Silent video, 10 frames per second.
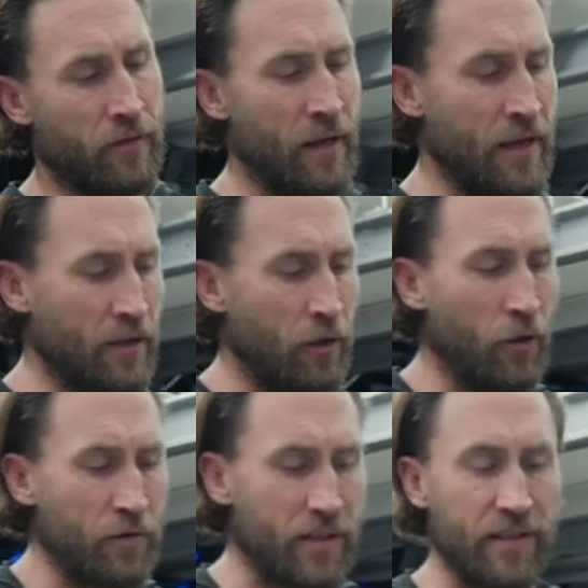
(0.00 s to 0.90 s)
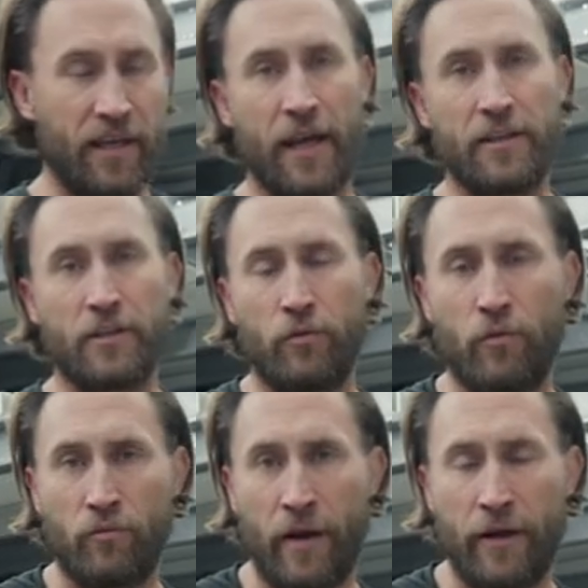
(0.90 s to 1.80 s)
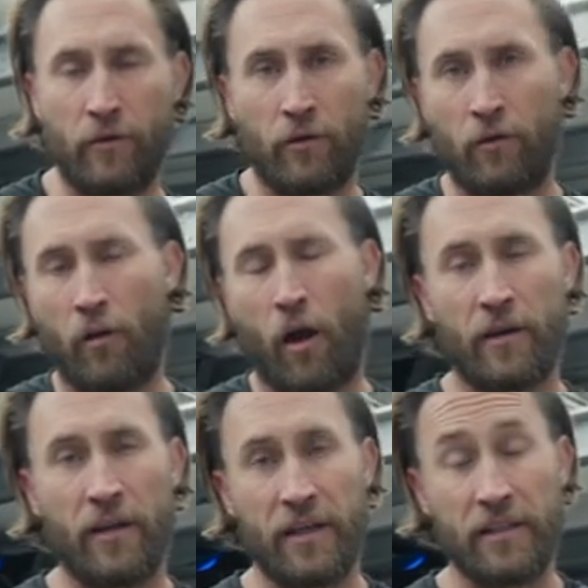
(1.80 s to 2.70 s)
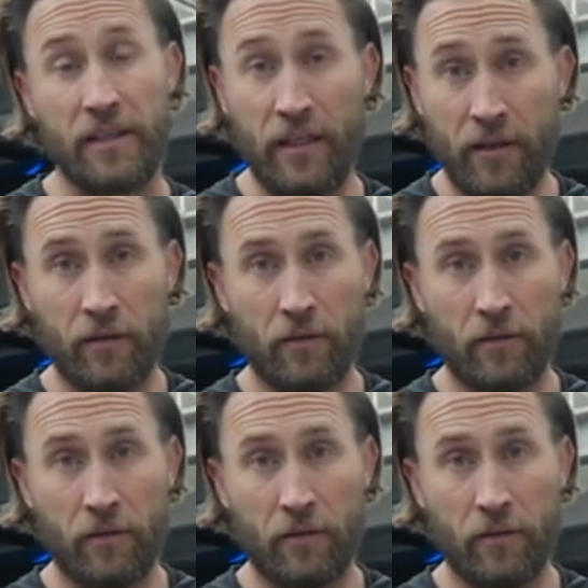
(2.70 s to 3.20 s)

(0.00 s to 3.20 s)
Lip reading: as close as it gets to a regular Glock 19